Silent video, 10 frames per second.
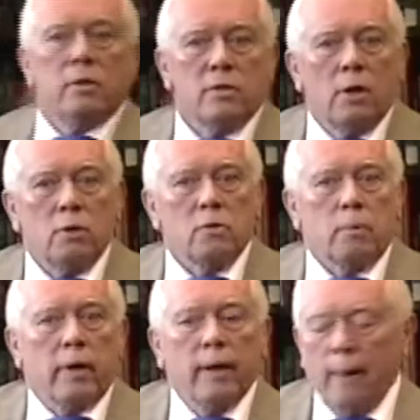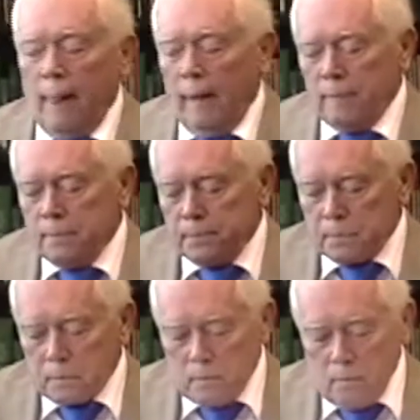to the salt spring.
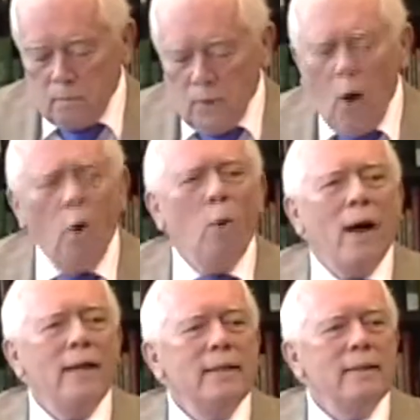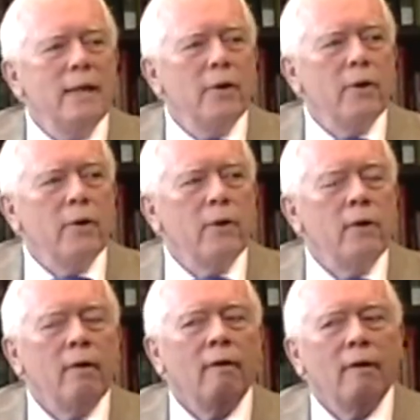Oh, I didn't
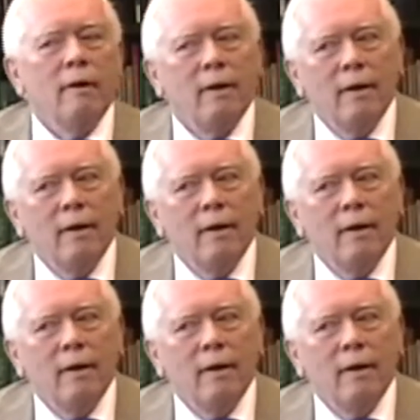tell you.